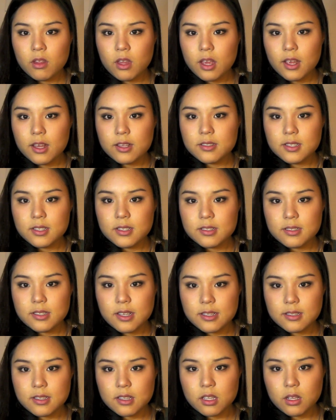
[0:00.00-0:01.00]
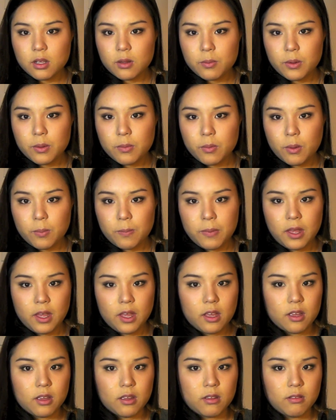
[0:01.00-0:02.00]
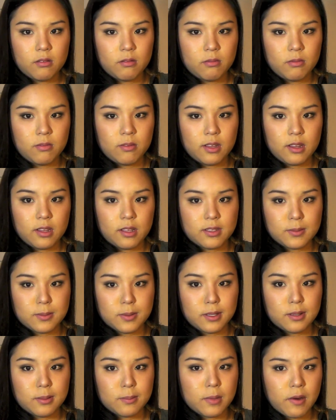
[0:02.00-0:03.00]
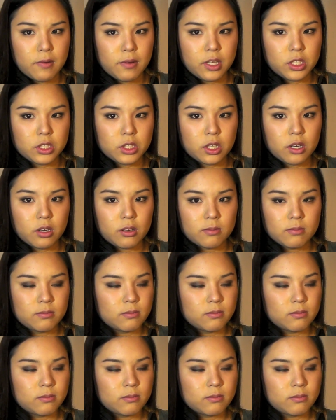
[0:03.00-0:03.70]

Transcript: I guess you can say it's a little bit more pink than this one. I'm not really sure.